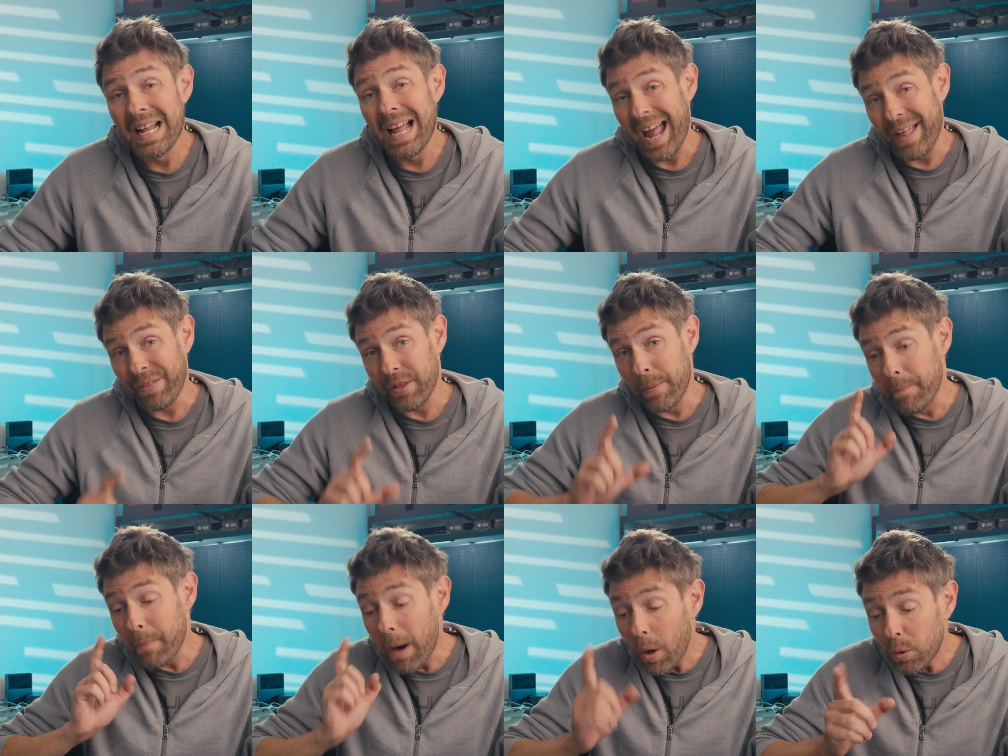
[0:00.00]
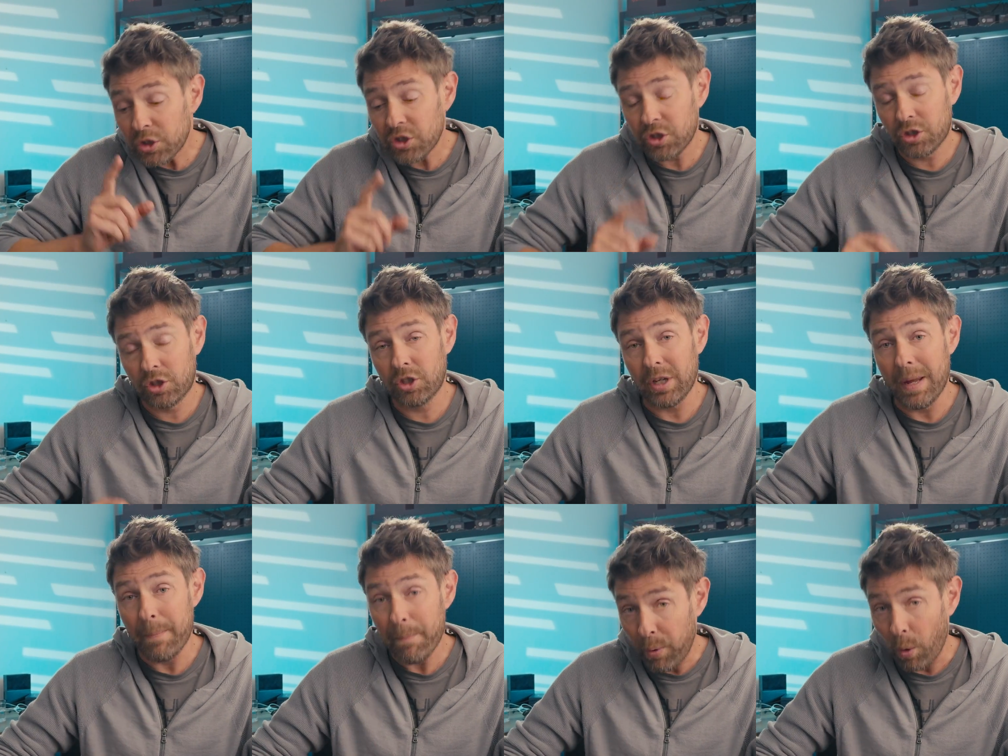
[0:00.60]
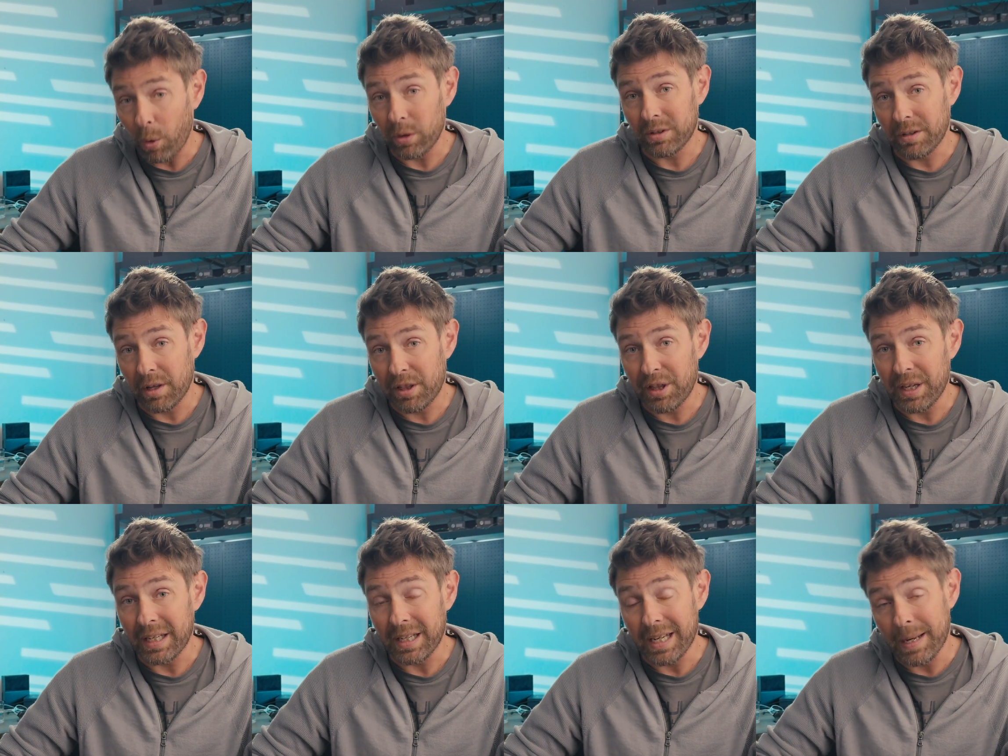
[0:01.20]
and the most important
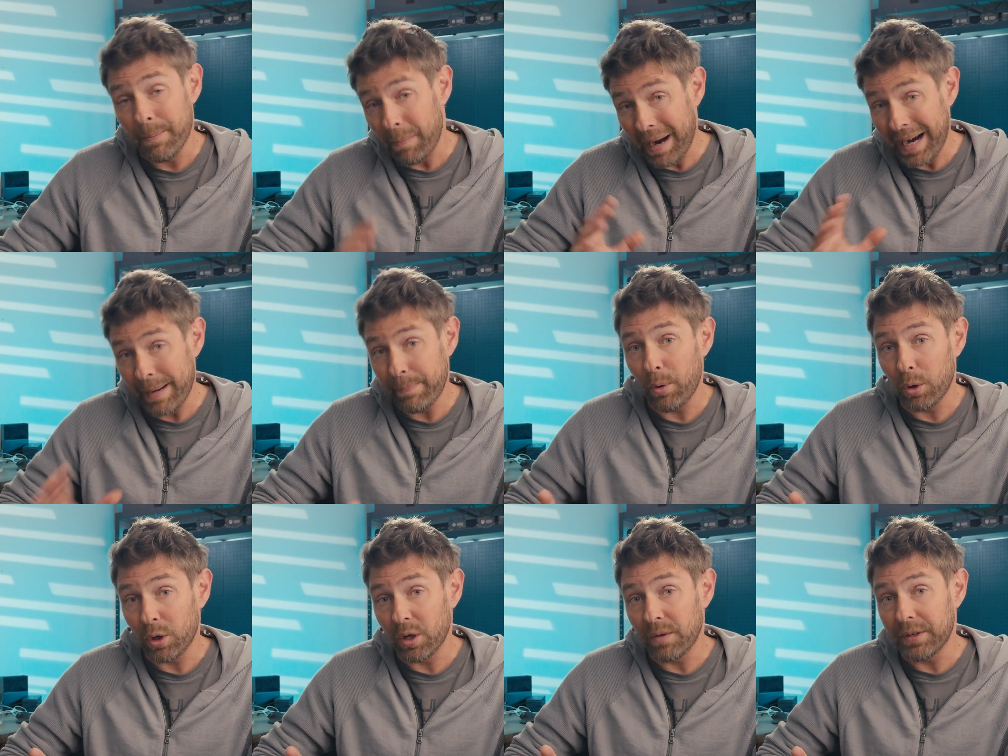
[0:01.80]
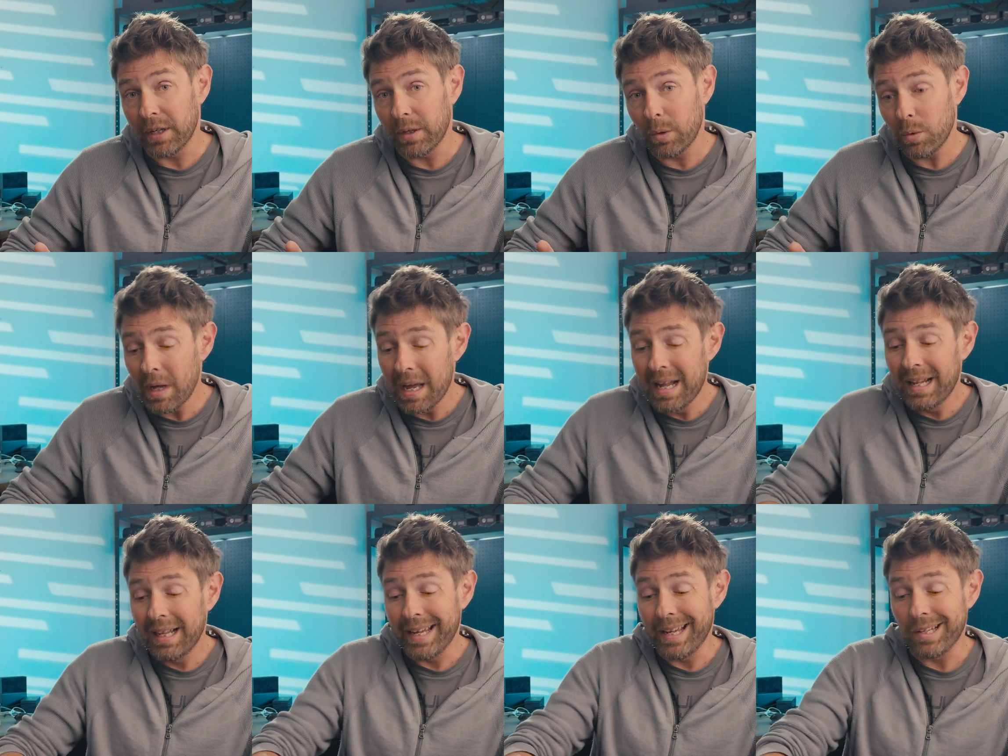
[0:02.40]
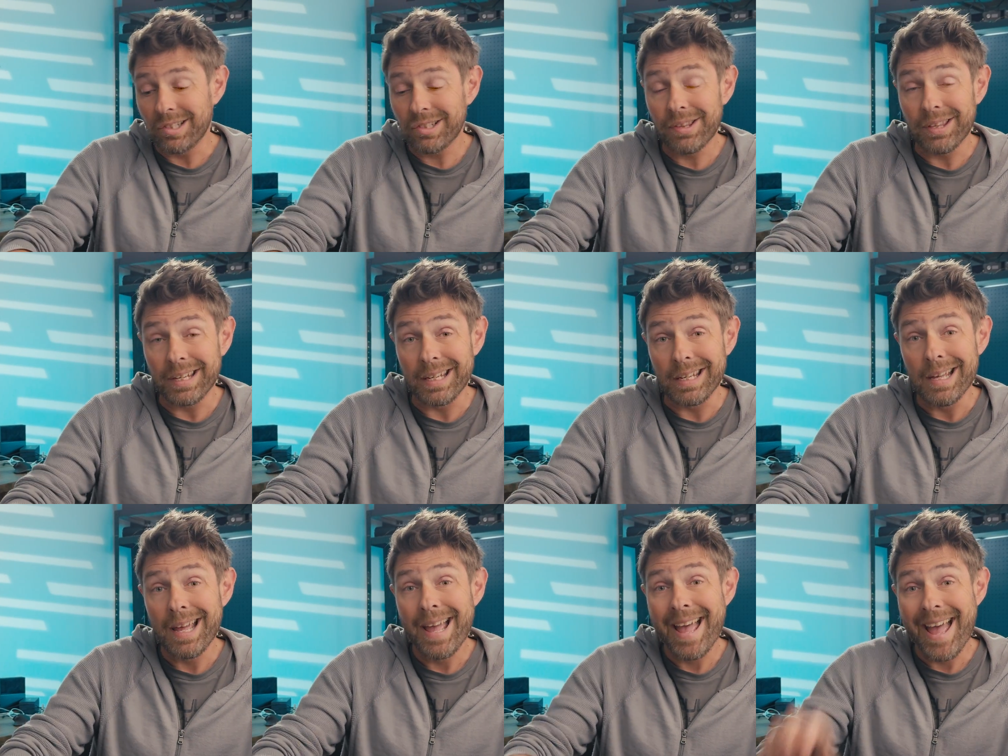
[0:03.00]
thing in my point of view is
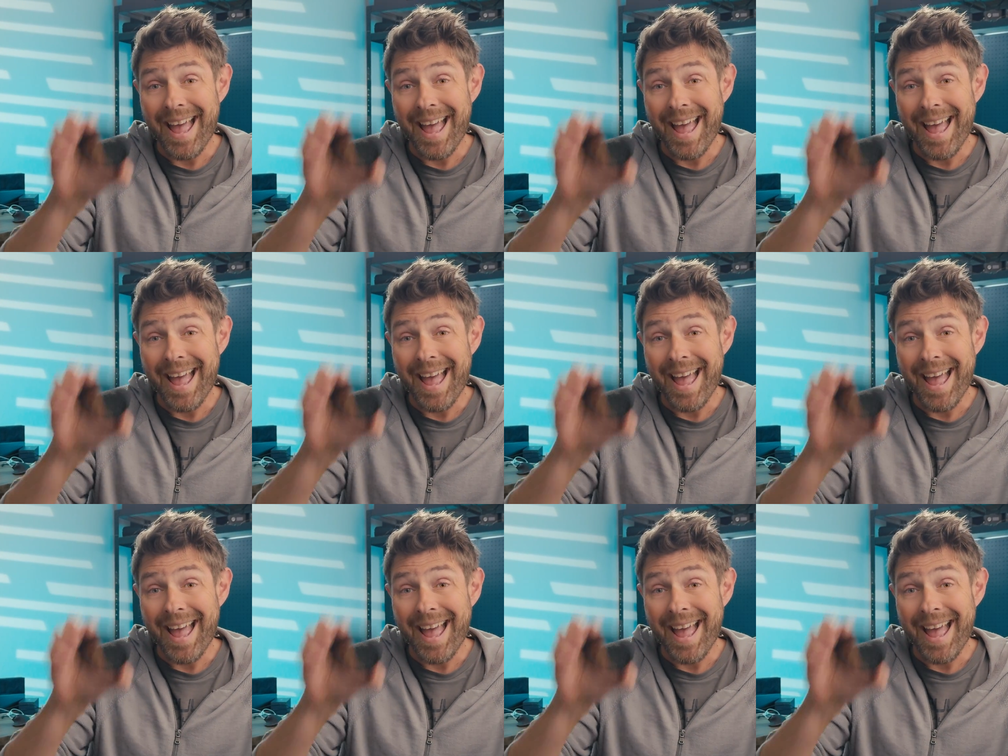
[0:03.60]
the